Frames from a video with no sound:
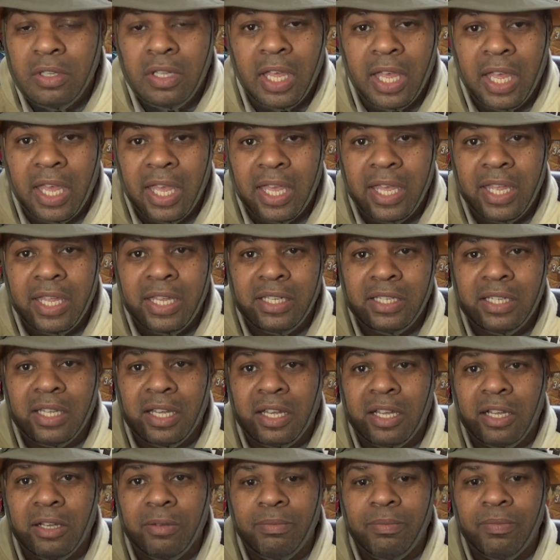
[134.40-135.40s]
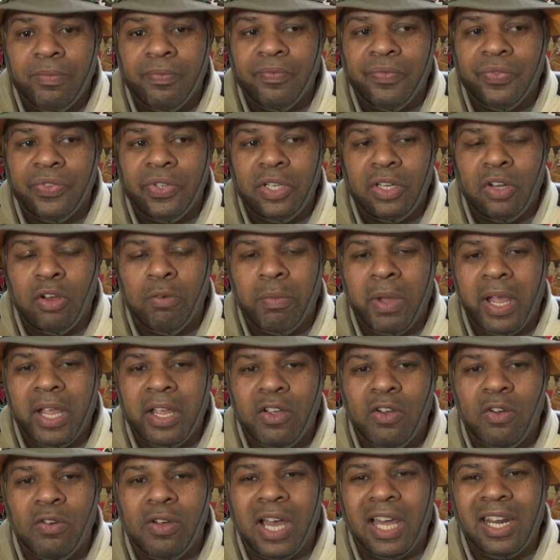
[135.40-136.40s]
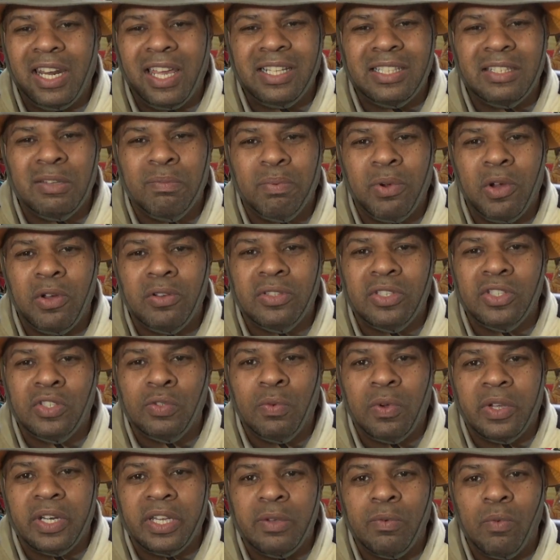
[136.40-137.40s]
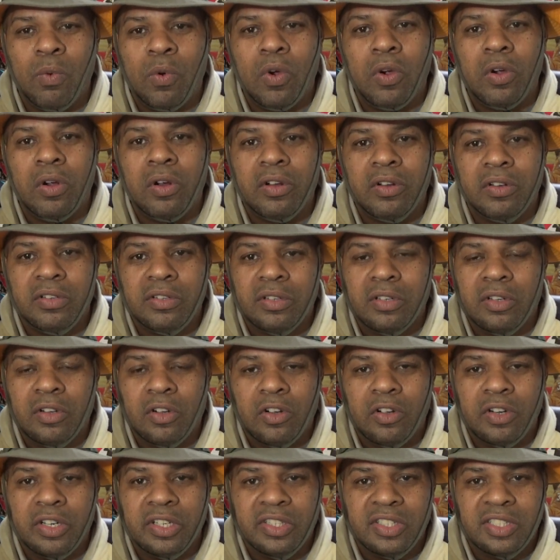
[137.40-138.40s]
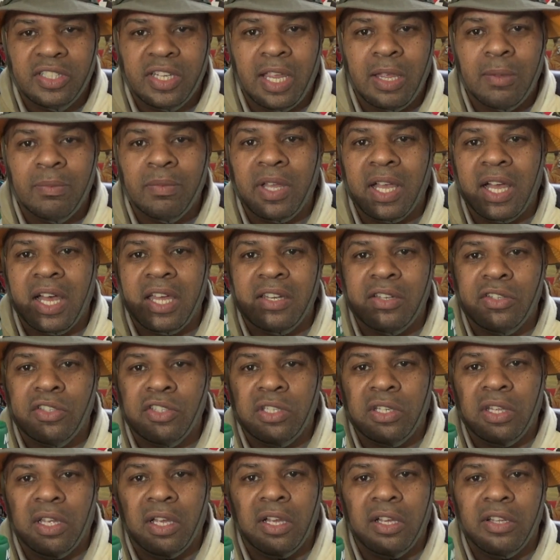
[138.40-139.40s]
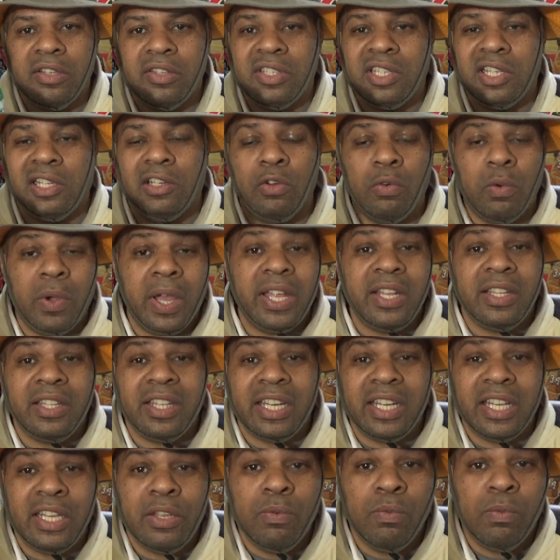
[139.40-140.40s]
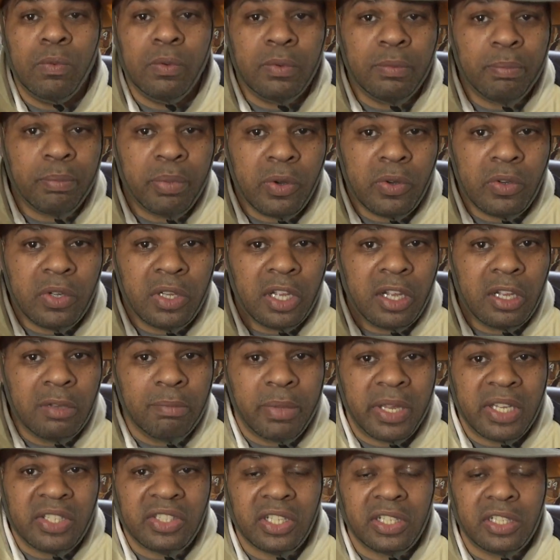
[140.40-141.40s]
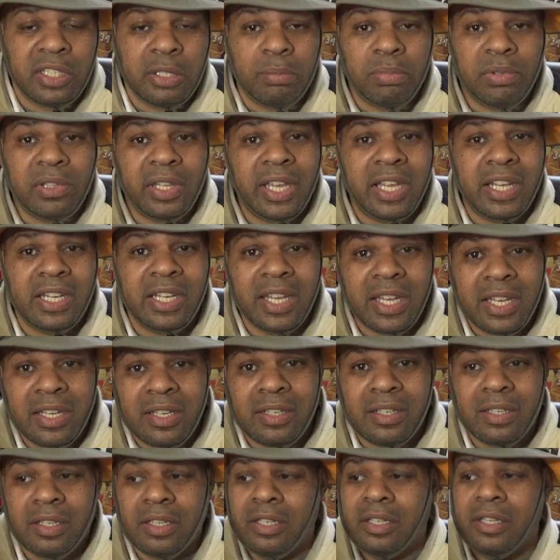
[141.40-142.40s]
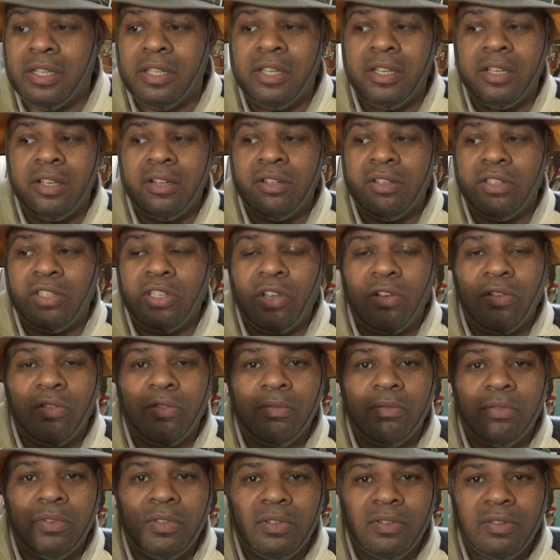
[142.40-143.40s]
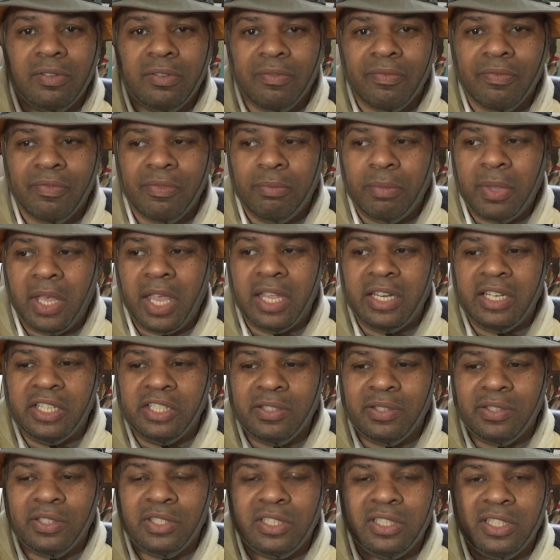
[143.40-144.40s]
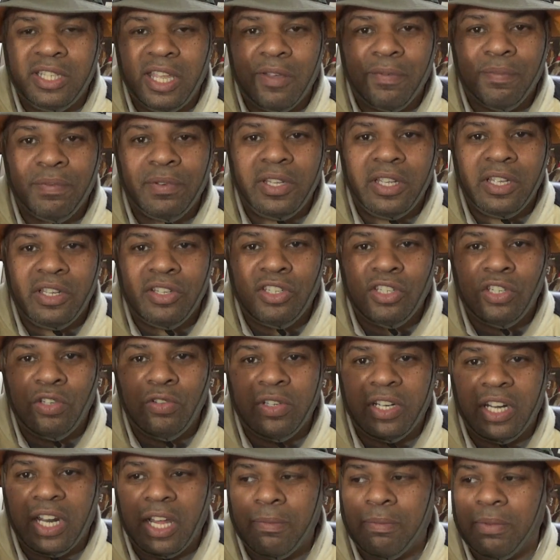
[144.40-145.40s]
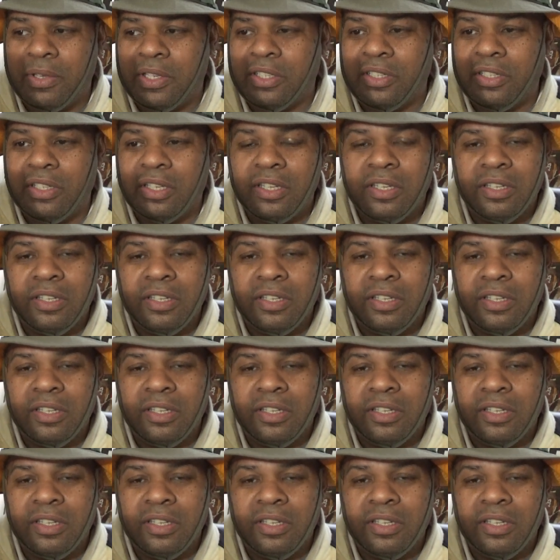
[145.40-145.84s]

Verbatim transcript: And, you know, Michael, I like to purchase what he wore or the same kind of silhouette that he basically played in. So, man, this is definitely a shoe that I've been